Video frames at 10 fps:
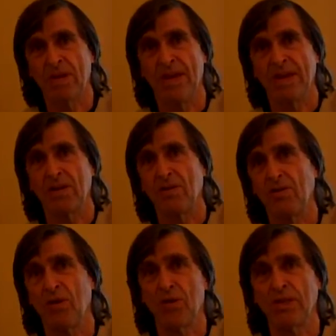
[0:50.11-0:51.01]
and then going
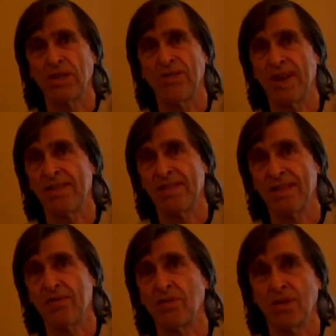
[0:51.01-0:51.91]
through a whole bunch of
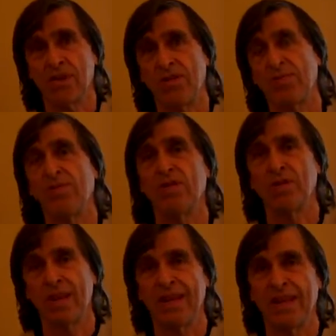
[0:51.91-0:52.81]
exercises which are going to support you
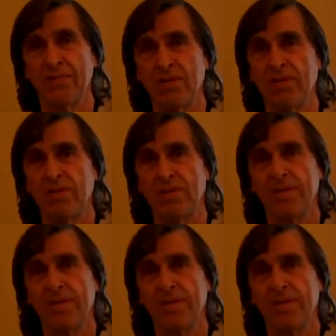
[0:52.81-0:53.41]
getting in the pool.